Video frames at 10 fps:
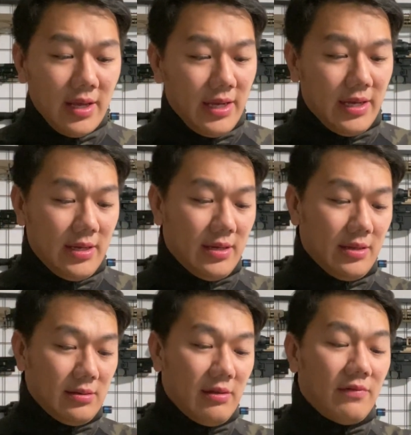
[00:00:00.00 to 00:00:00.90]

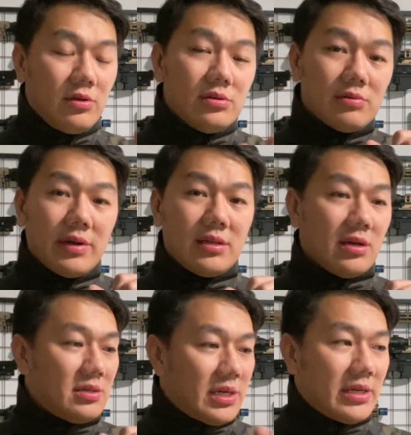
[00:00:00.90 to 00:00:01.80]
If you use a red
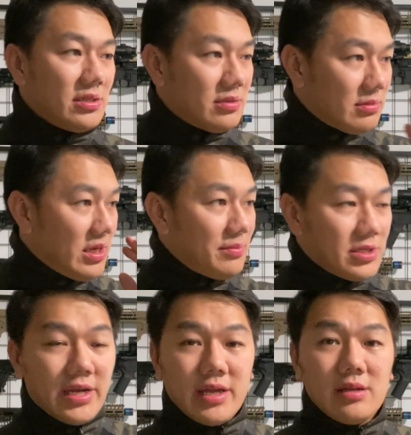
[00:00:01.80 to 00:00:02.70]
dot sight, just keep
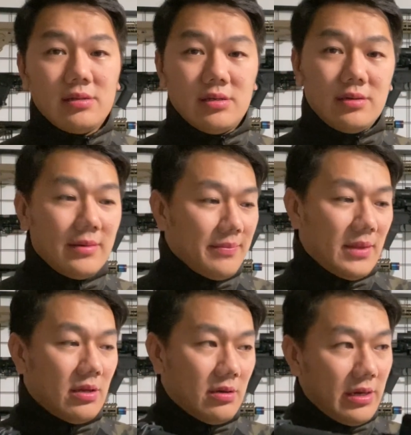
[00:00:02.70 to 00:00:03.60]
checking
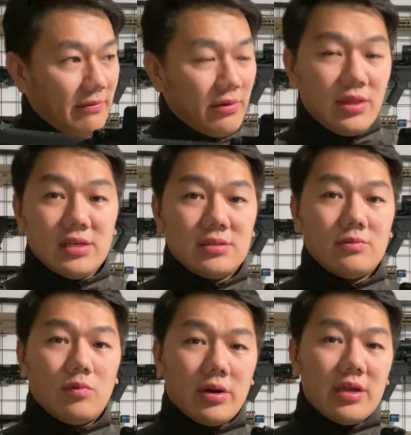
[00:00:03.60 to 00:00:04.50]
everything is
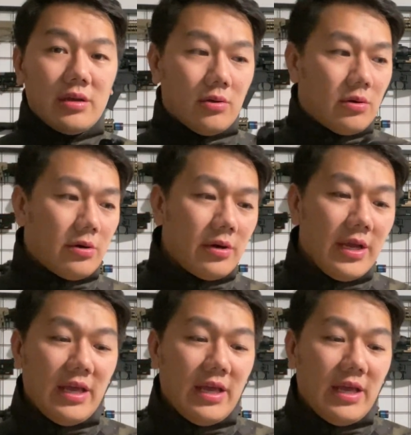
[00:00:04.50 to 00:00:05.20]
working in order.